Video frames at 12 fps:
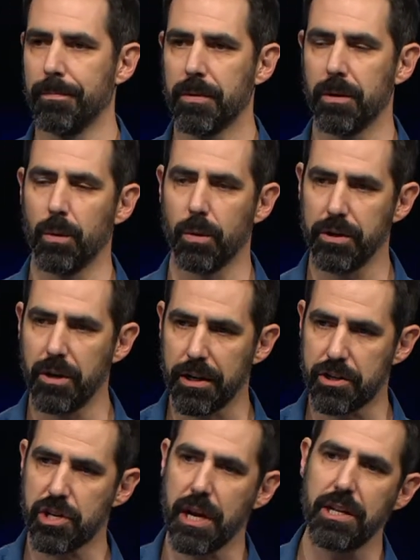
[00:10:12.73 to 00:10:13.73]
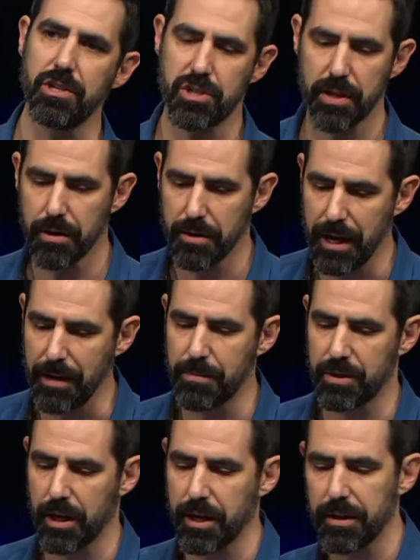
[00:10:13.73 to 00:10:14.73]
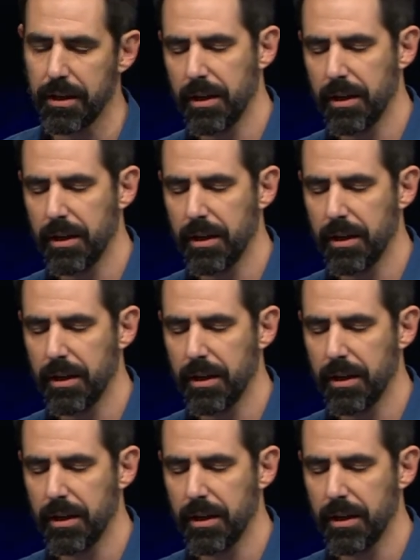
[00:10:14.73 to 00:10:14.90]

The Lord had not changed their names yet.